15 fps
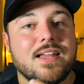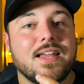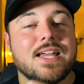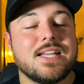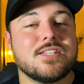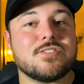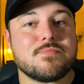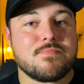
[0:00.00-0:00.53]

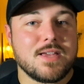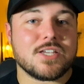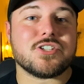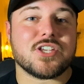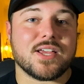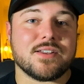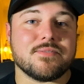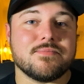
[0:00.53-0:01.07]
his
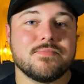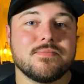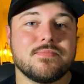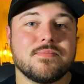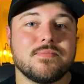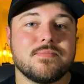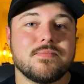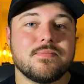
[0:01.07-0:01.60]

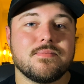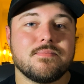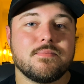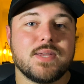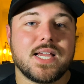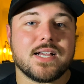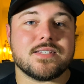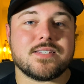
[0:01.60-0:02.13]
mission
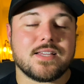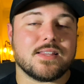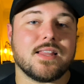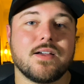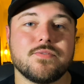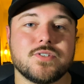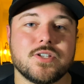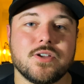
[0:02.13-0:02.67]
because he loves